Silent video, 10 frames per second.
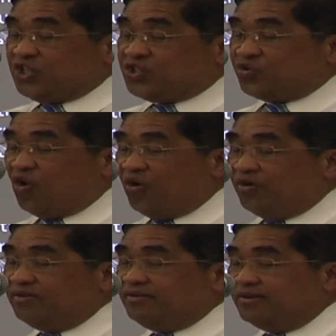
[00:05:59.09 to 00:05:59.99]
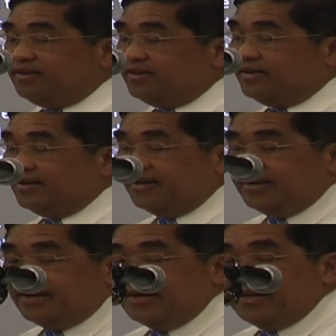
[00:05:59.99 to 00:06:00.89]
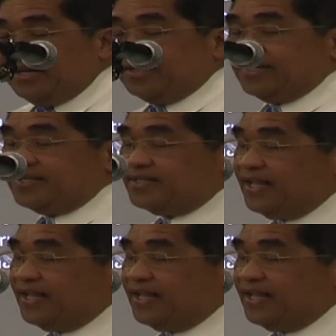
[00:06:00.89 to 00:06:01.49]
strong. It is